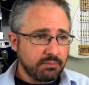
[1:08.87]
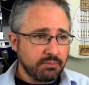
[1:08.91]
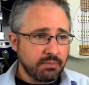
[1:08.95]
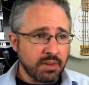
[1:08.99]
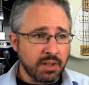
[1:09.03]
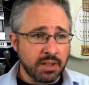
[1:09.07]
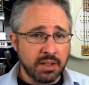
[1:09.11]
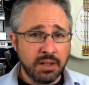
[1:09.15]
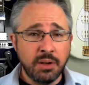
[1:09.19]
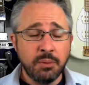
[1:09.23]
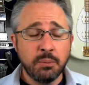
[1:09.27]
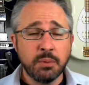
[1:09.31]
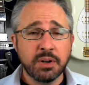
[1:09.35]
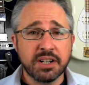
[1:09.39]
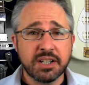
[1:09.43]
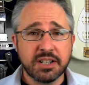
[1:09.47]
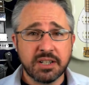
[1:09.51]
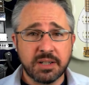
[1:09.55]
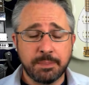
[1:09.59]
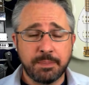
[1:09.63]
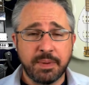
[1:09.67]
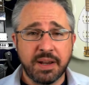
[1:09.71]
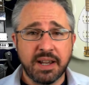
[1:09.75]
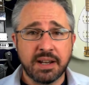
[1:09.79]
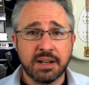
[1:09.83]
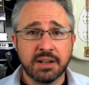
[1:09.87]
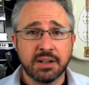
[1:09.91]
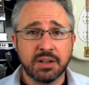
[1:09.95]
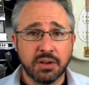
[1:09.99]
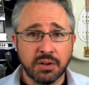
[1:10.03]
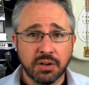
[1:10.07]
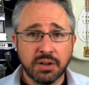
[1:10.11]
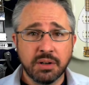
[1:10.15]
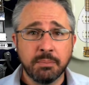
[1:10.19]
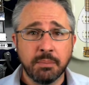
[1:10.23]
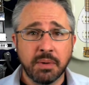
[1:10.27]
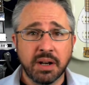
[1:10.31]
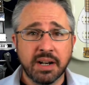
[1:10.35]
You want to spend
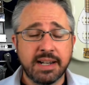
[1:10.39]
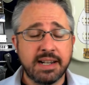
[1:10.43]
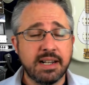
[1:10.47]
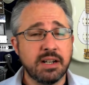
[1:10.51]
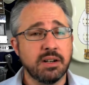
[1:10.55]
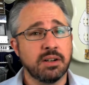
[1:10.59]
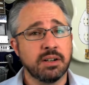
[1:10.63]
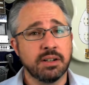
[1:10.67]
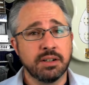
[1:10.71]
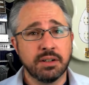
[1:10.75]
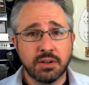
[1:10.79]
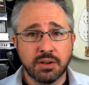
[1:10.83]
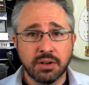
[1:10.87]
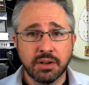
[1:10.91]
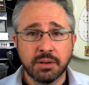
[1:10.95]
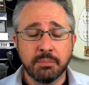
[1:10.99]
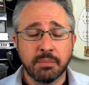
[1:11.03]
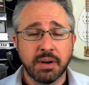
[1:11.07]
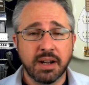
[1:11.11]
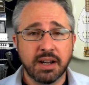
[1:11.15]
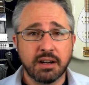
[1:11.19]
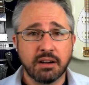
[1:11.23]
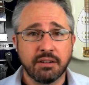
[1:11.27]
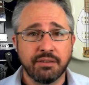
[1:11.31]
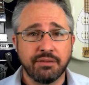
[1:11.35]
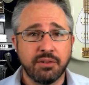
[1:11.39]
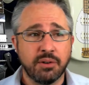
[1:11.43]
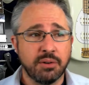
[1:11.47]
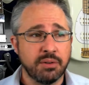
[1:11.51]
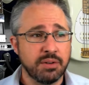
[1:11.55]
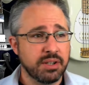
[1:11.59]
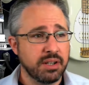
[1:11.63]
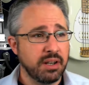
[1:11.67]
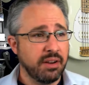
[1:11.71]
good money on good microphones.